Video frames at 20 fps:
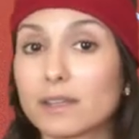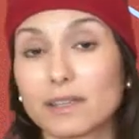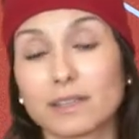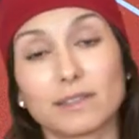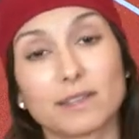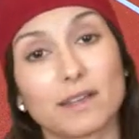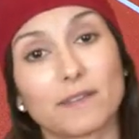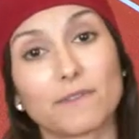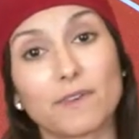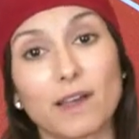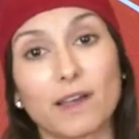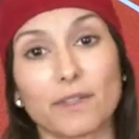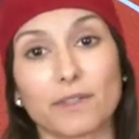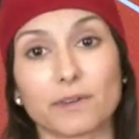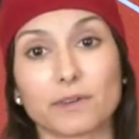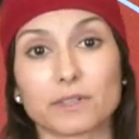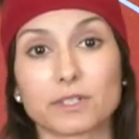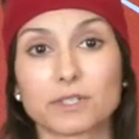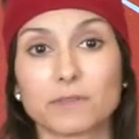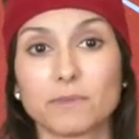and love
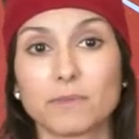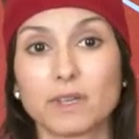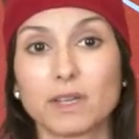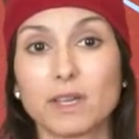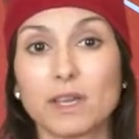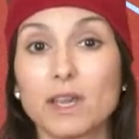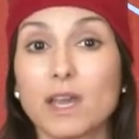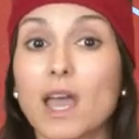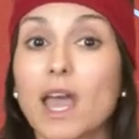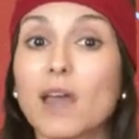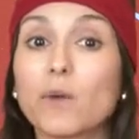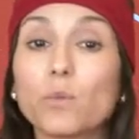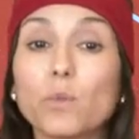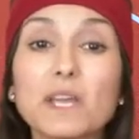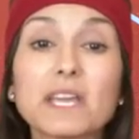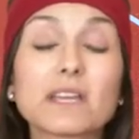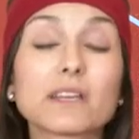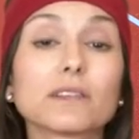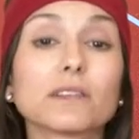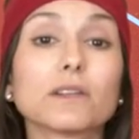others. And
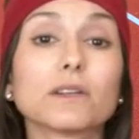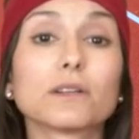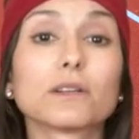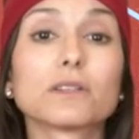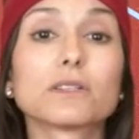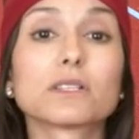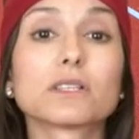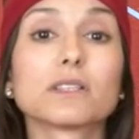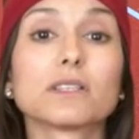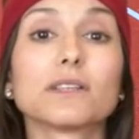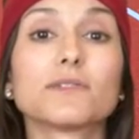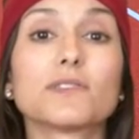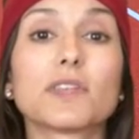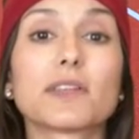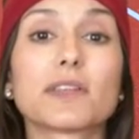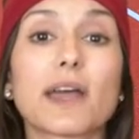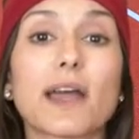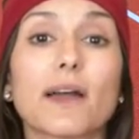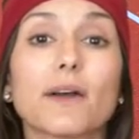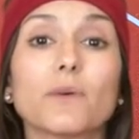we can learn to live
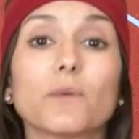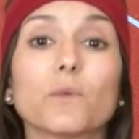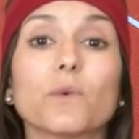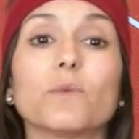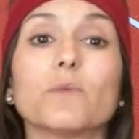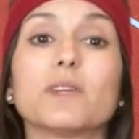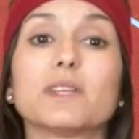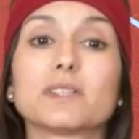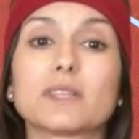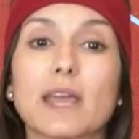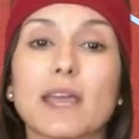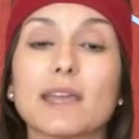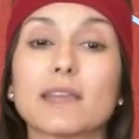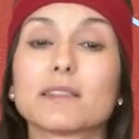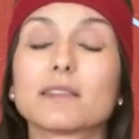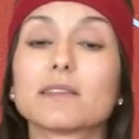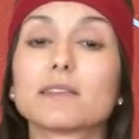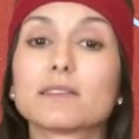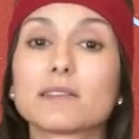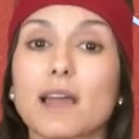that out when we
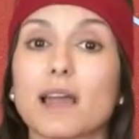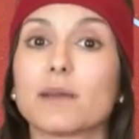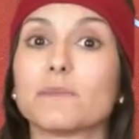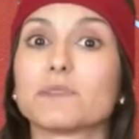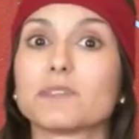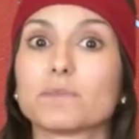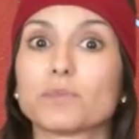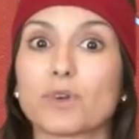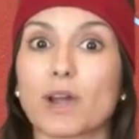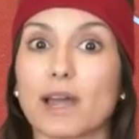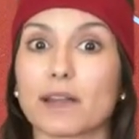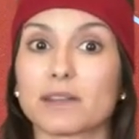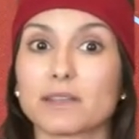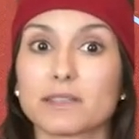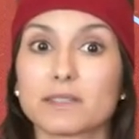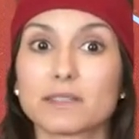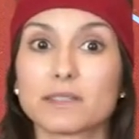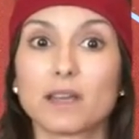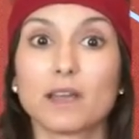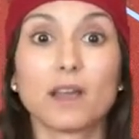take the time to
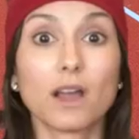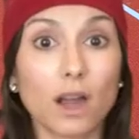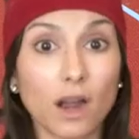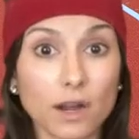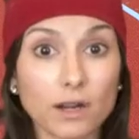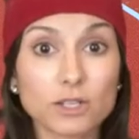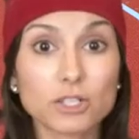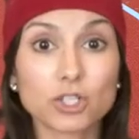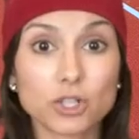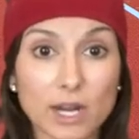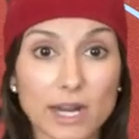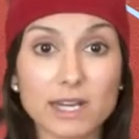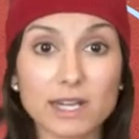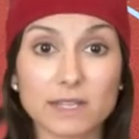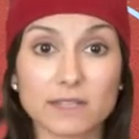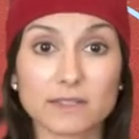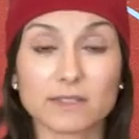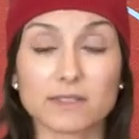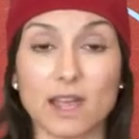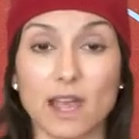practice our
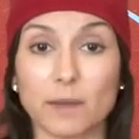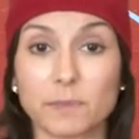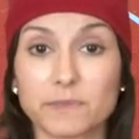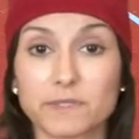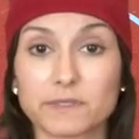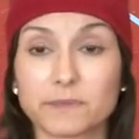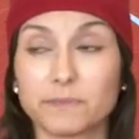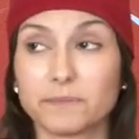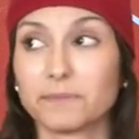training steps.